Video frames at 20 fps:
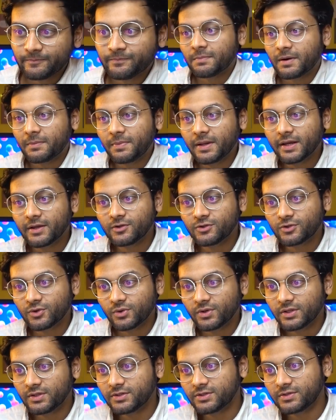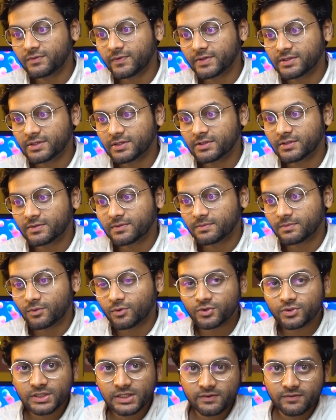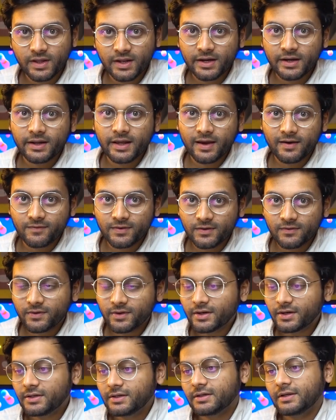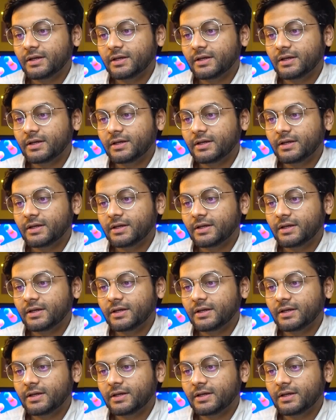Public insurance, which is mostly valid everywhere,